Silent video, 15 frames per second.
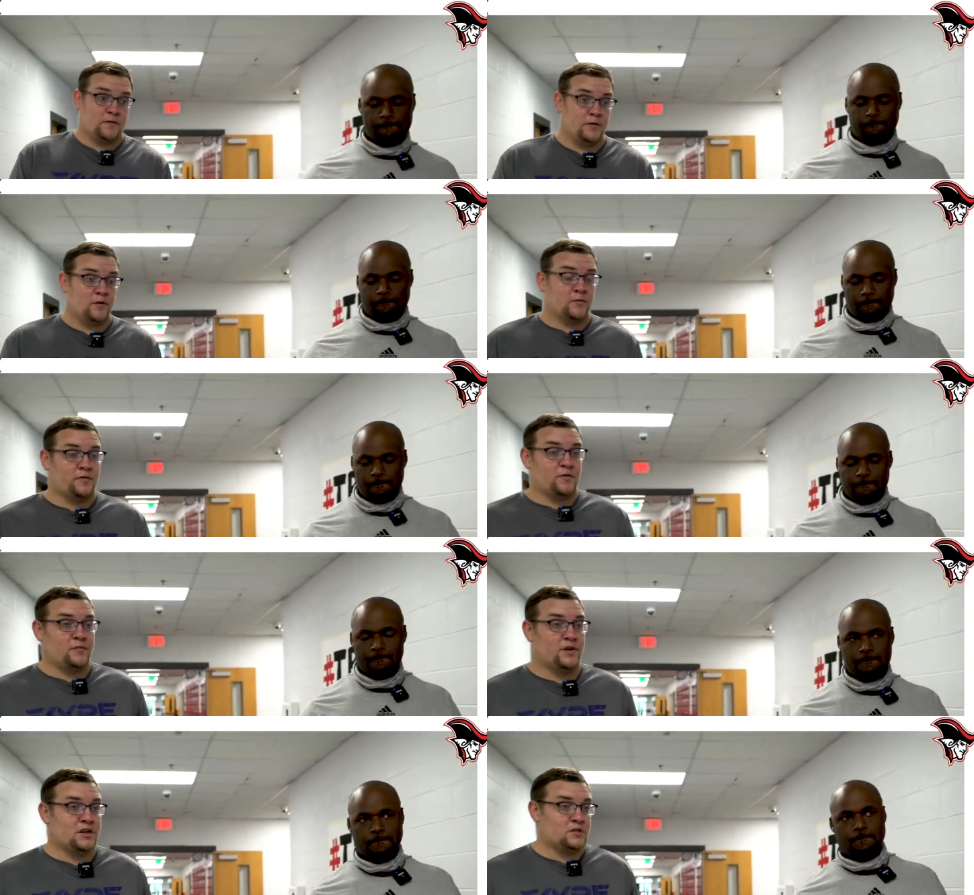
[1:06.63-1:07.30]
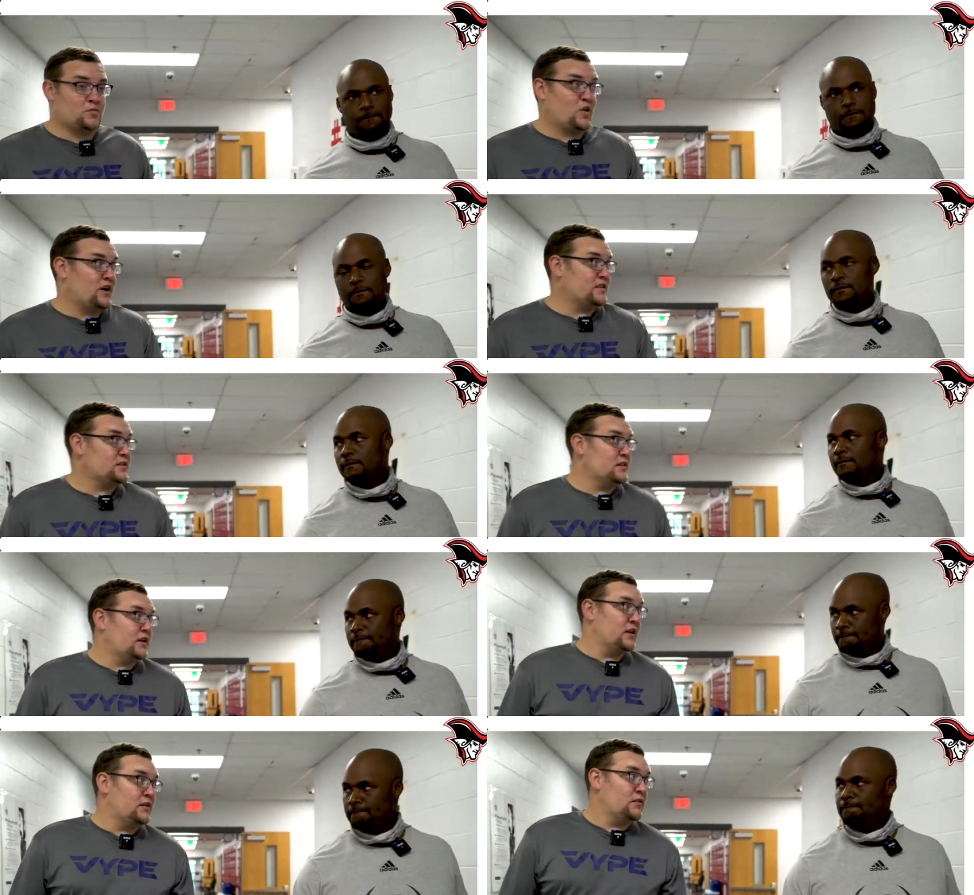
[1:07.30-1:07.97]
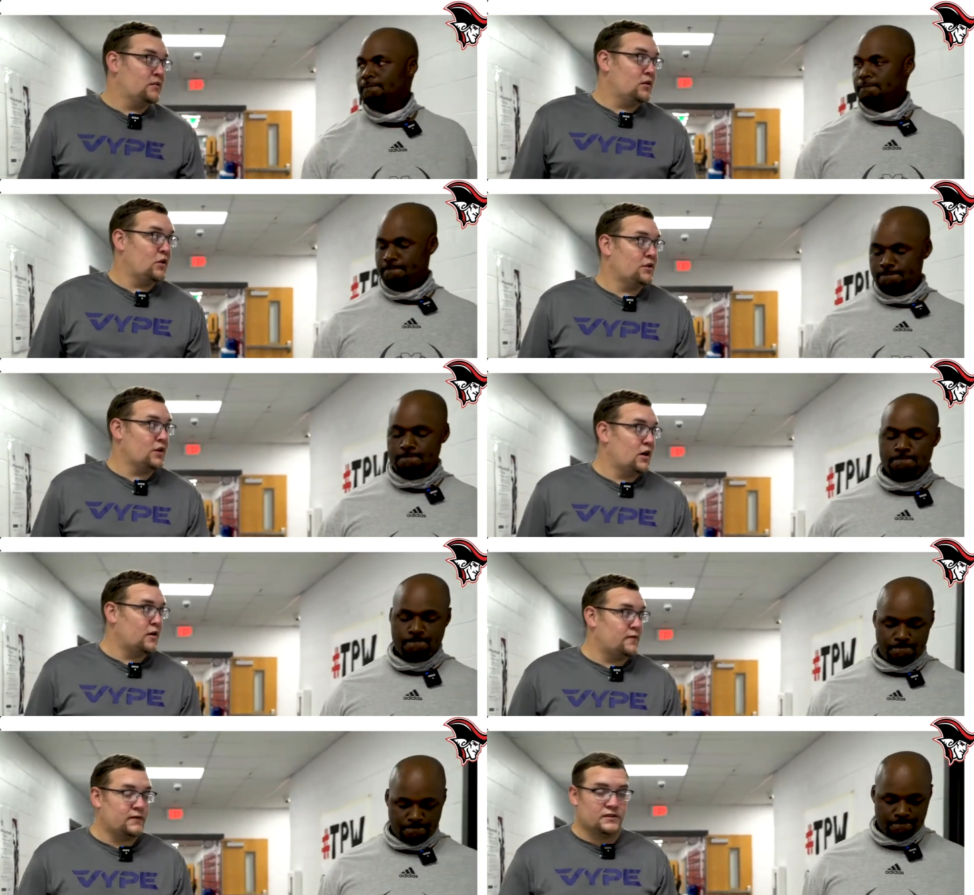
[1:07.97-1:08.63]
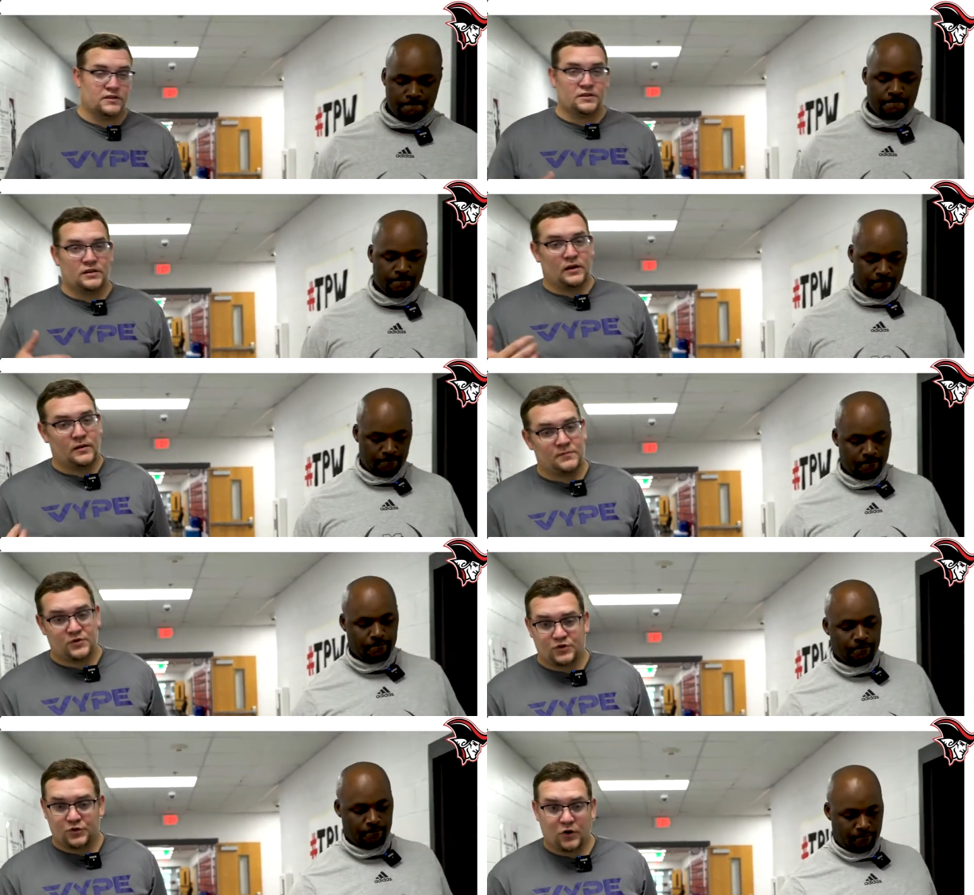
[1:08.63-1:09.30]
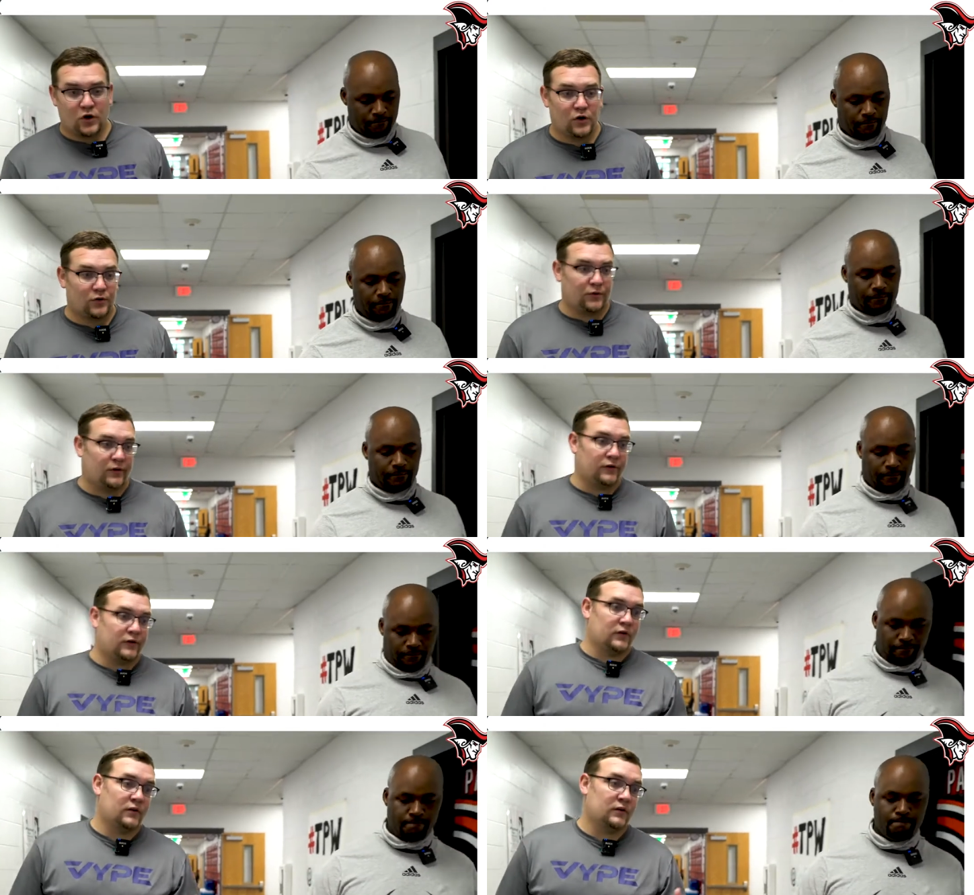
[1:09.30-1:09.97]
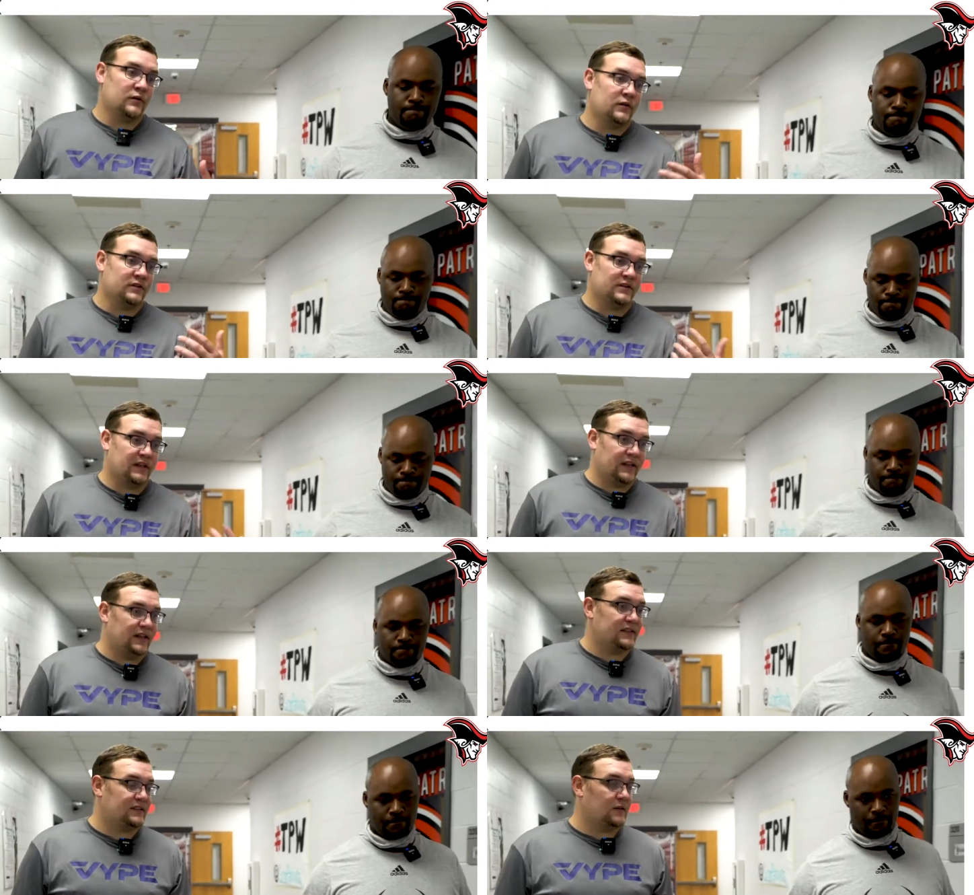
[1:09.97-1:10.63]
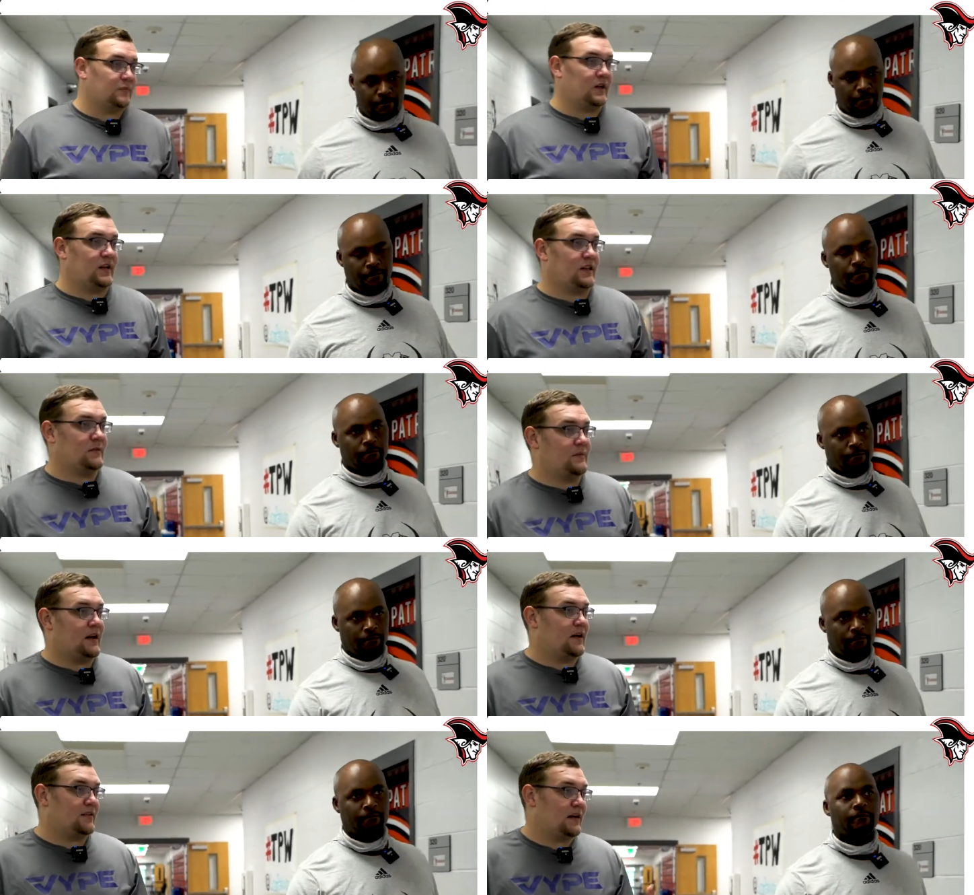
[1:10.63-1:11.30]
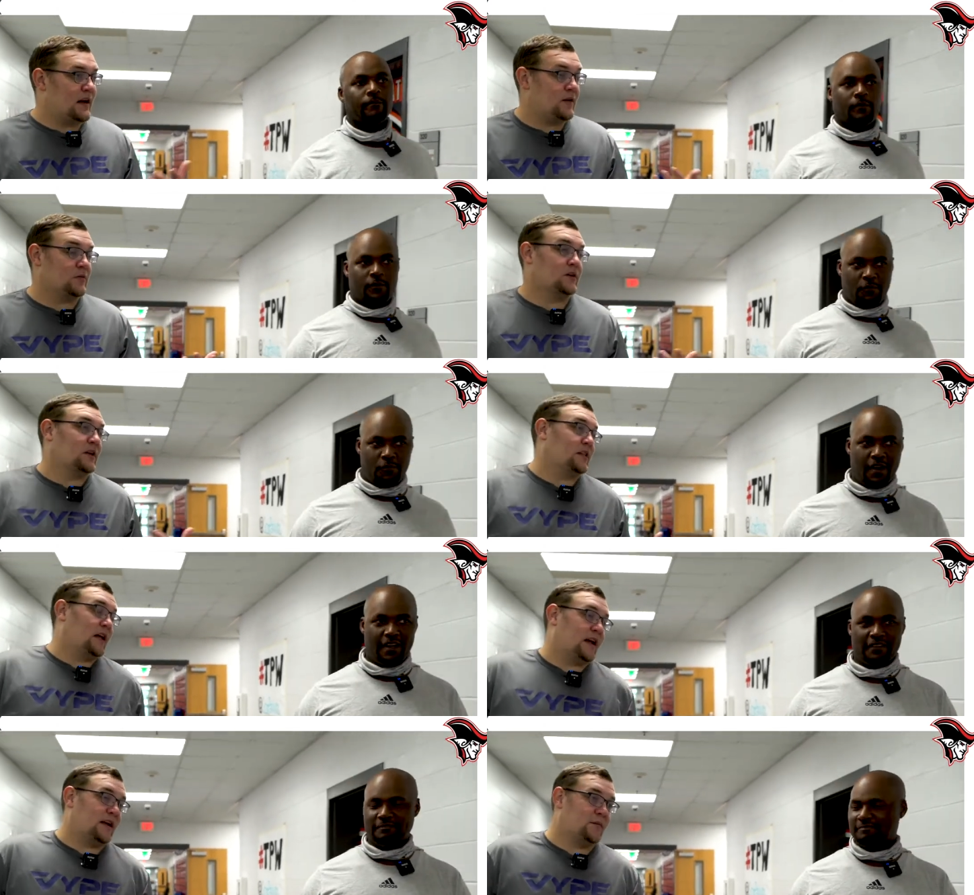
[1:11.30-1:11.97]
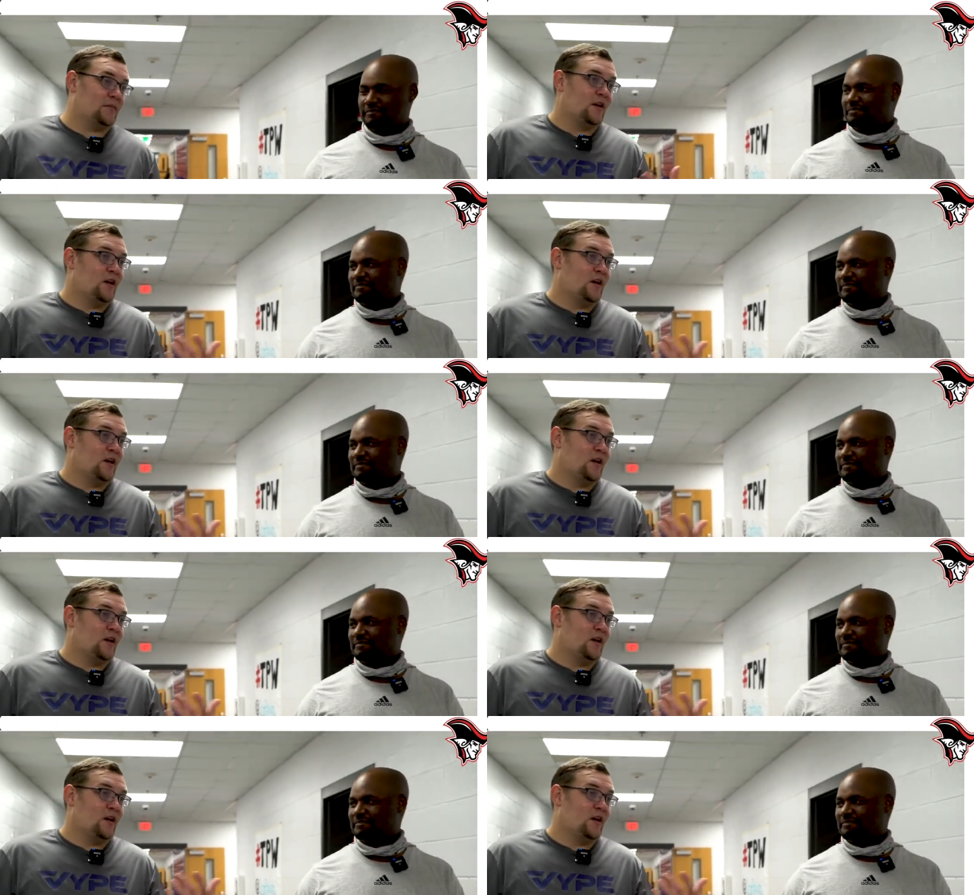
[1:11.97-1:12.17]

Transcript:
Speaker 1: the film for me is Bryce Lane mm -hmm. on the offense. He's a strong runner. Mm -hmm. He's mm-hmm. going to hit somebody in the mouth. I really right. like him.